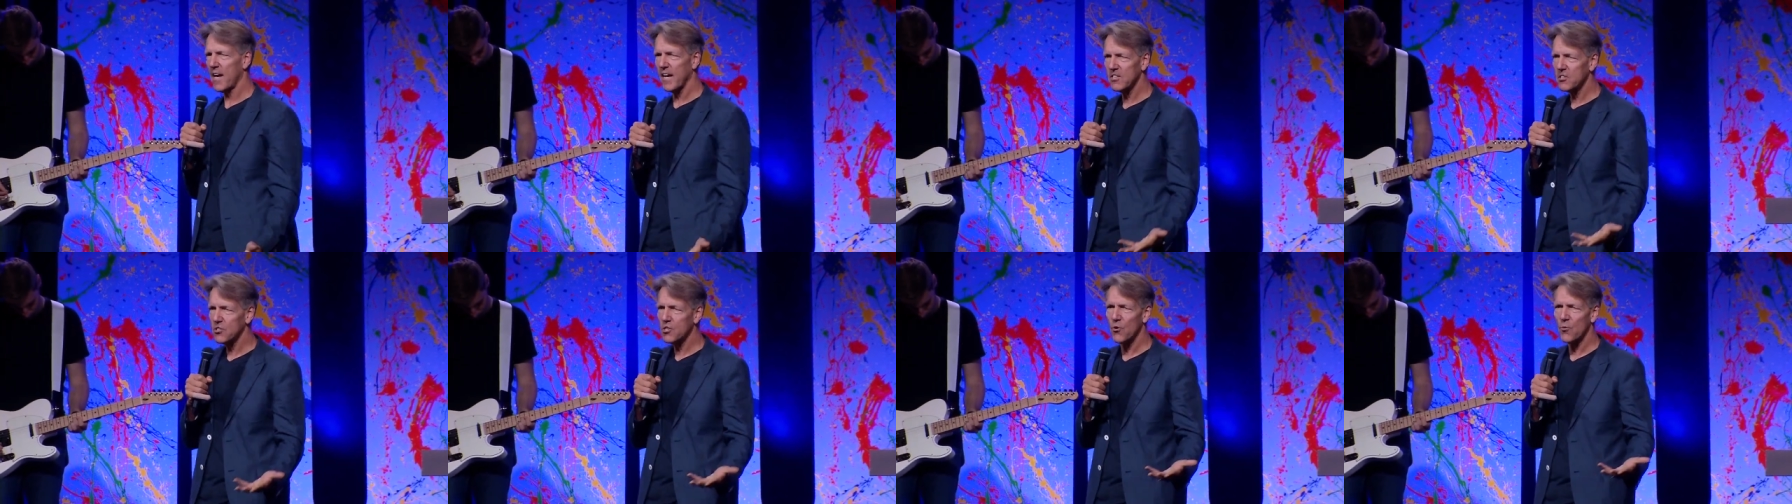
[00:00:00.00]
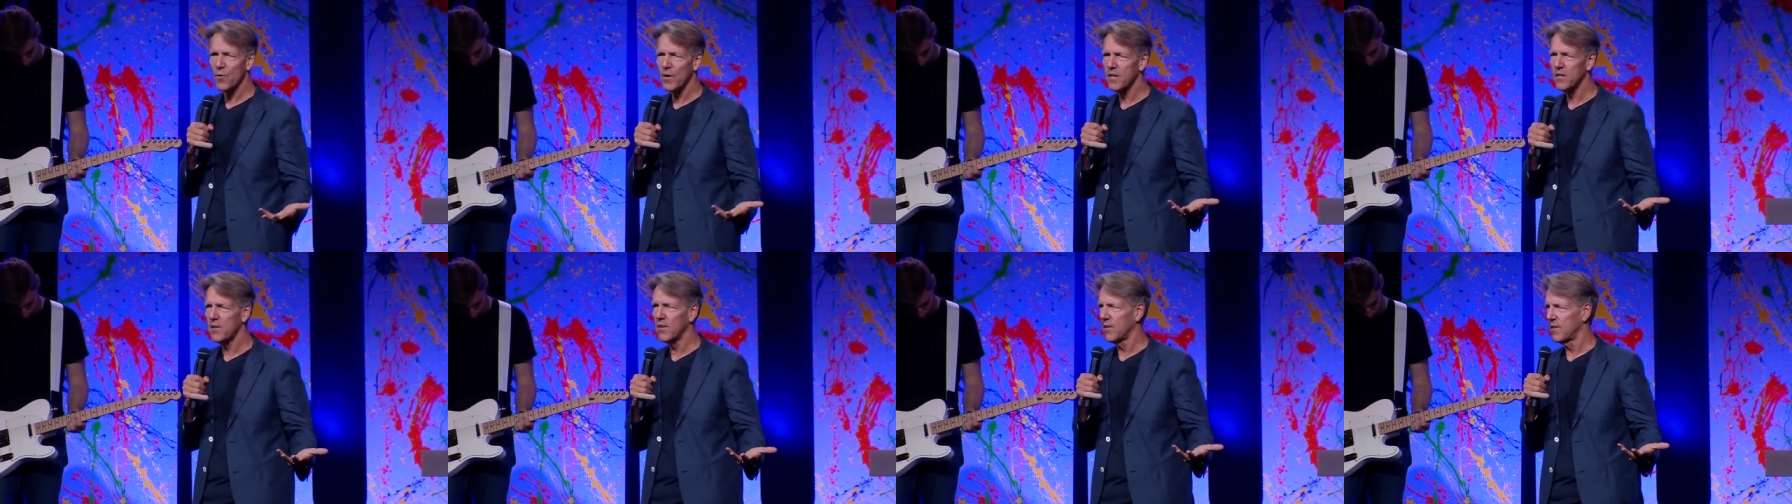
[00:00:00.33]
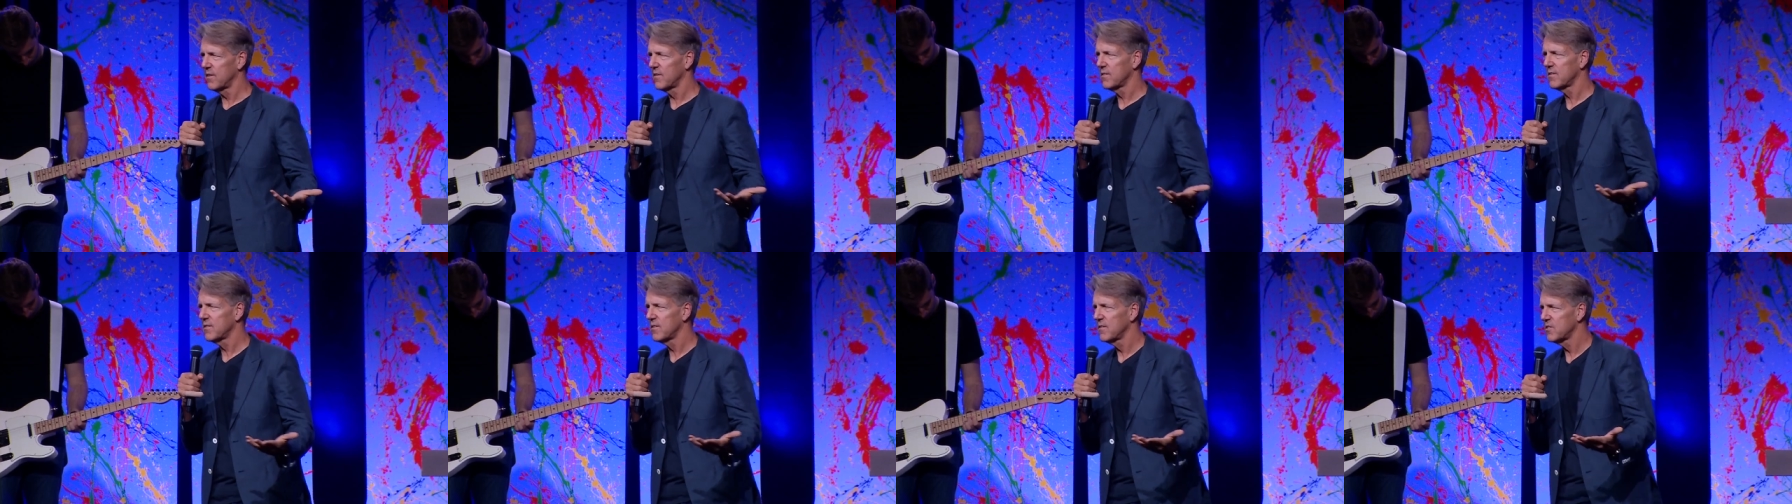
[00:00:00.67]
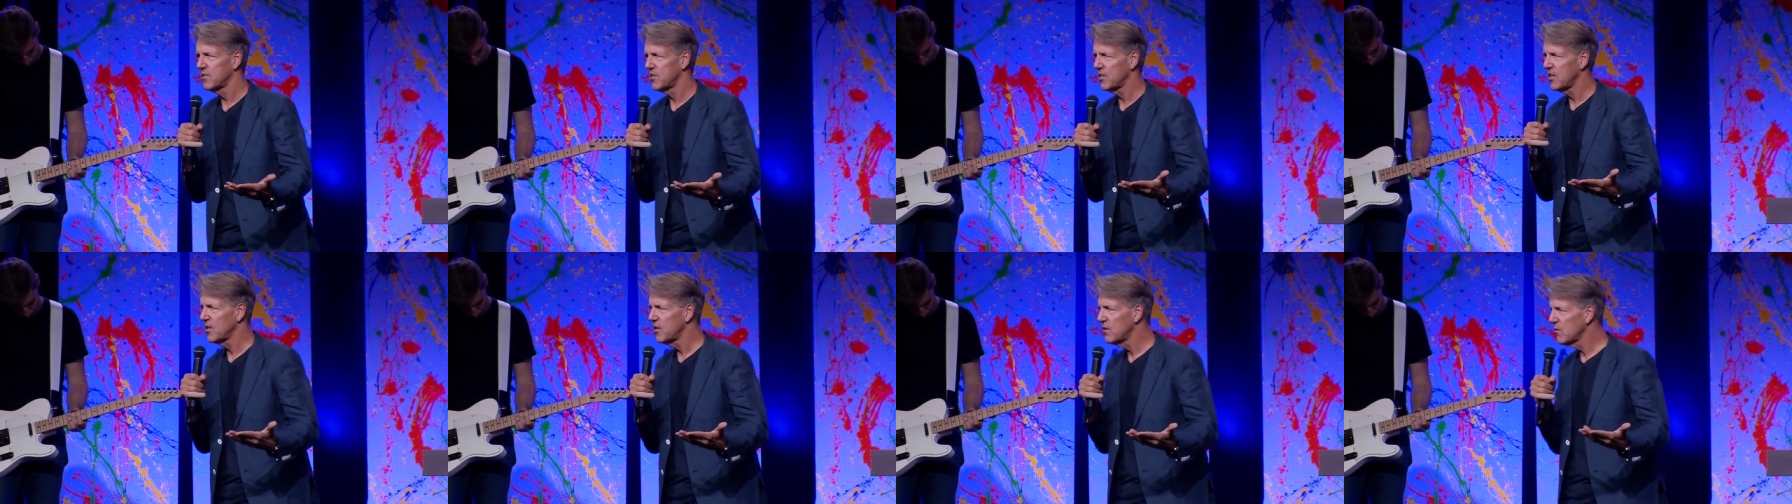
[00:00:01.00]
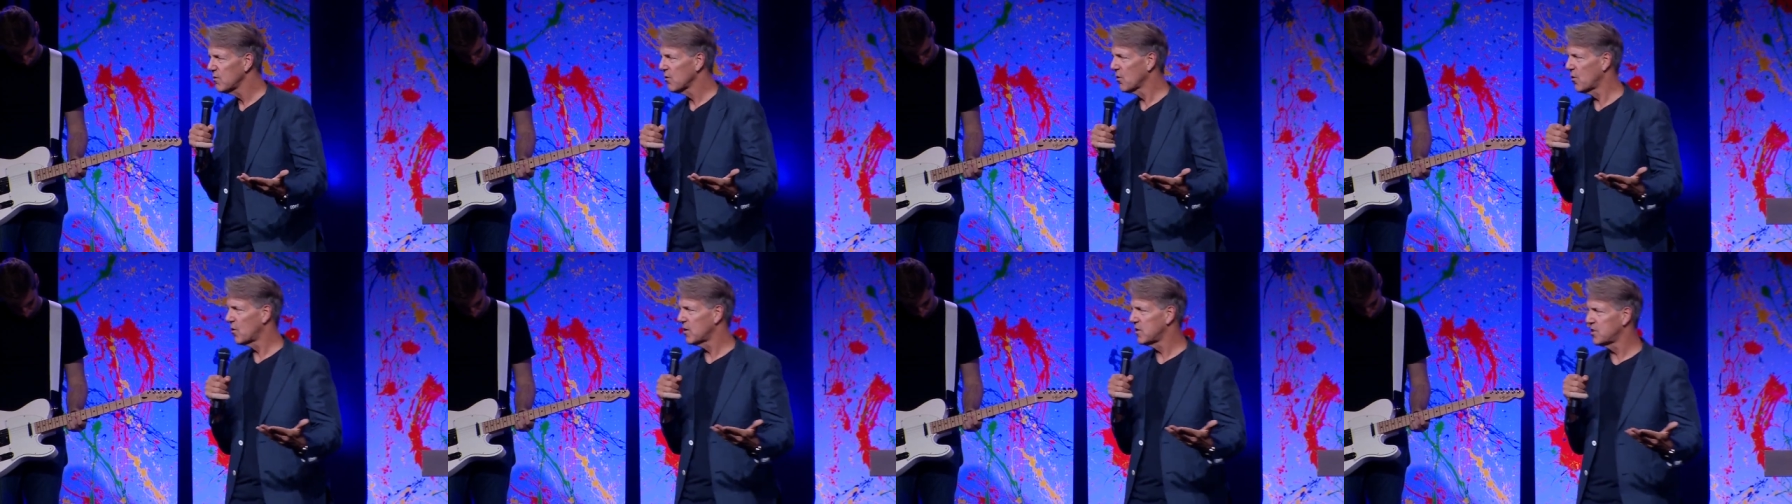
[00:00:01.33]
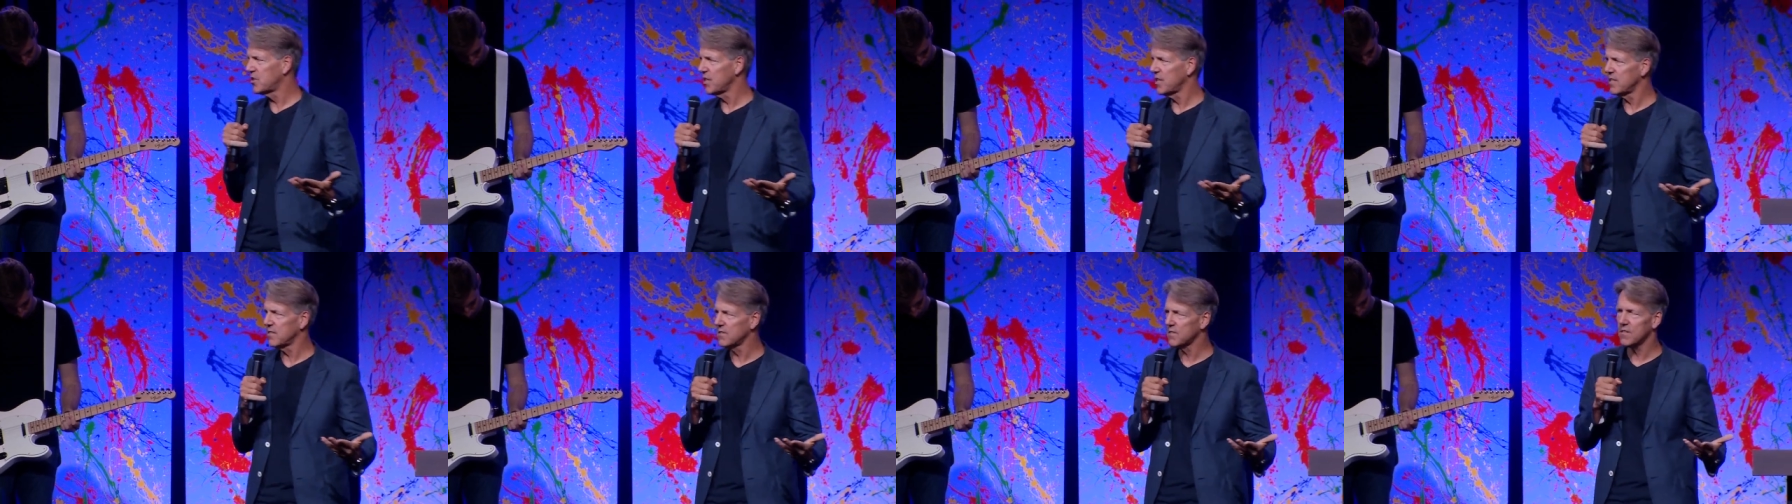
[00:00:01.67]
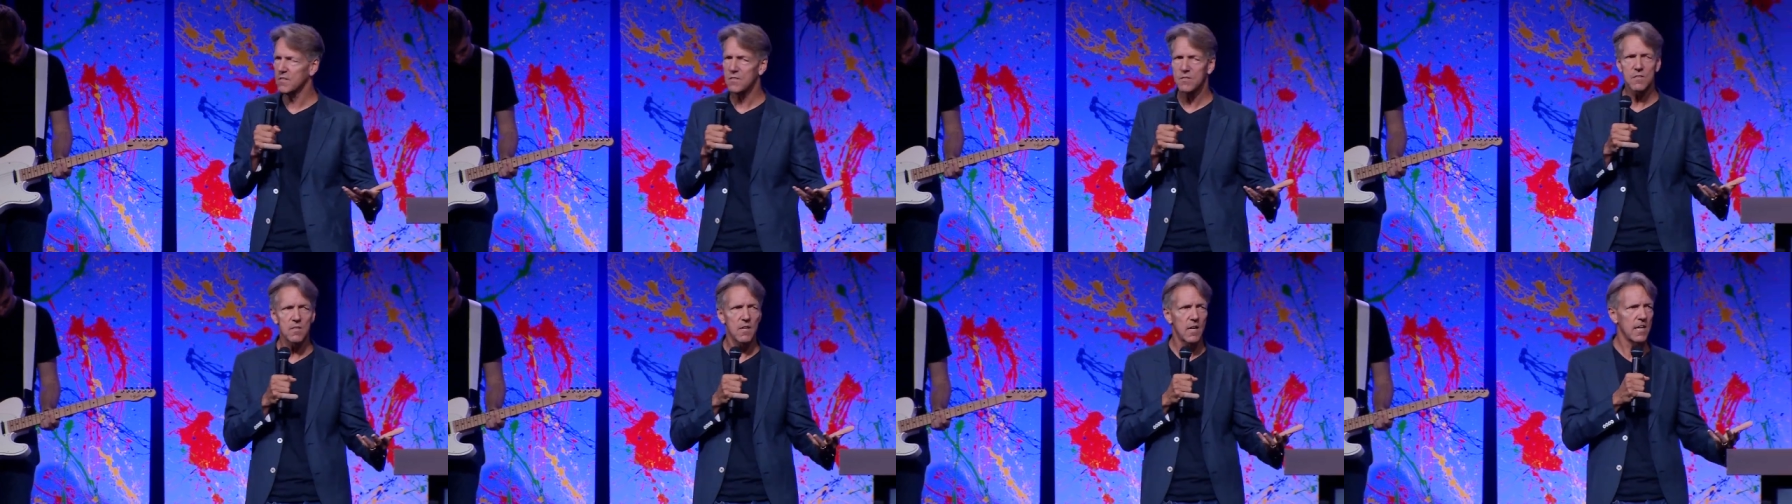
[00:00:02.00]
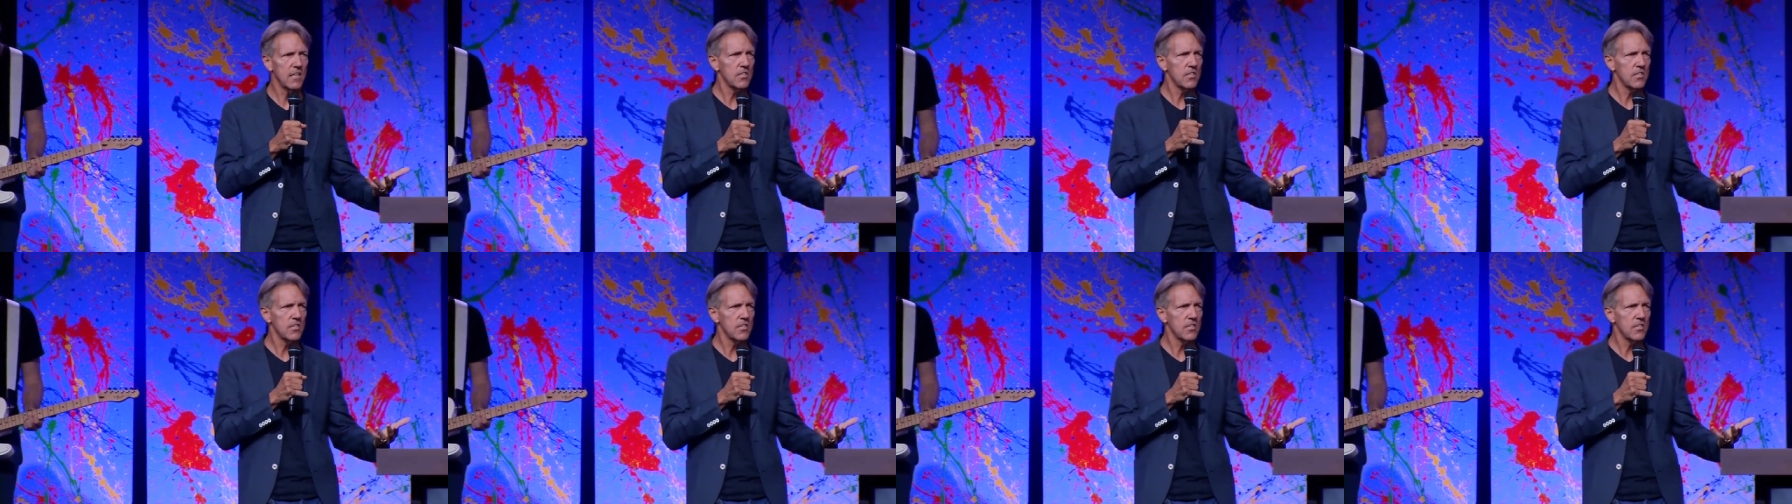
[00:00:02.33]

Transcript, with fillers: I surrender to you, Lord Jesus.